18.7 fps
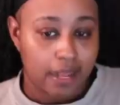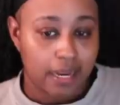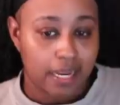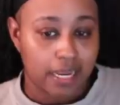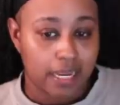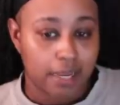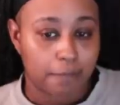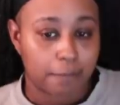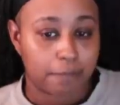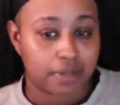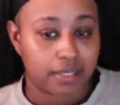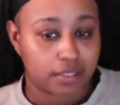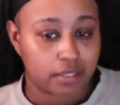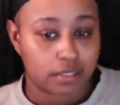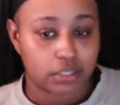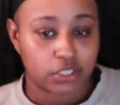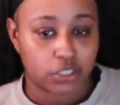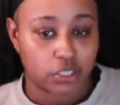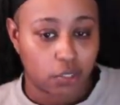and be
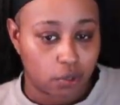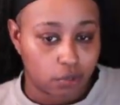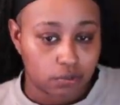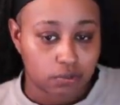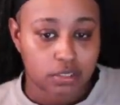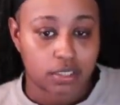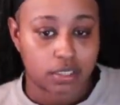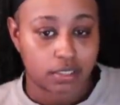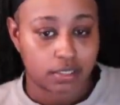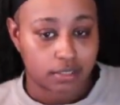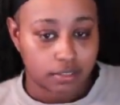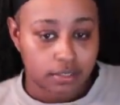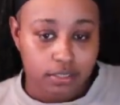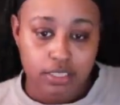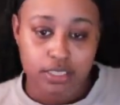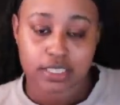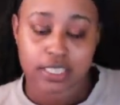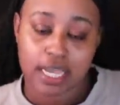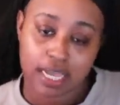adults and
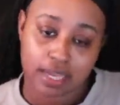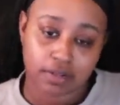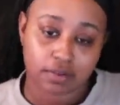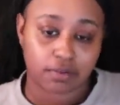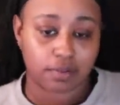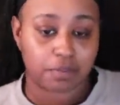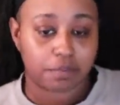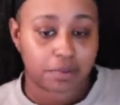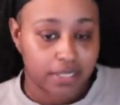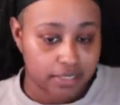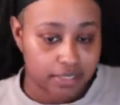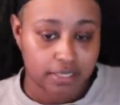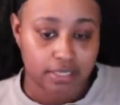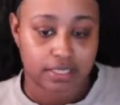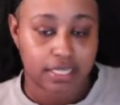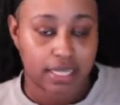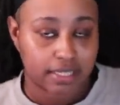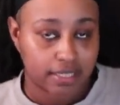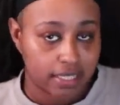just handle the
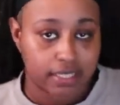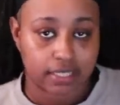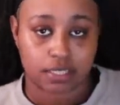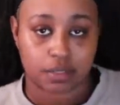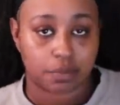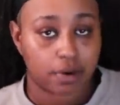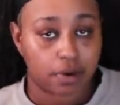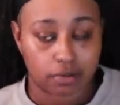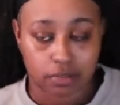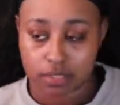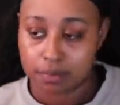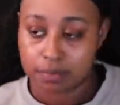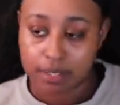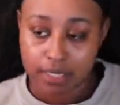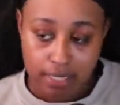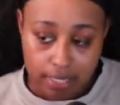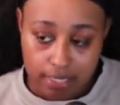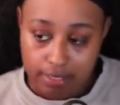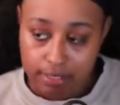business that they supposed to
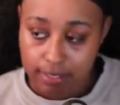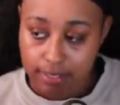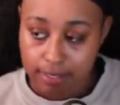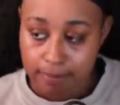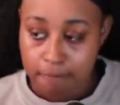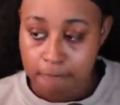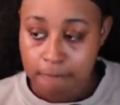be handling.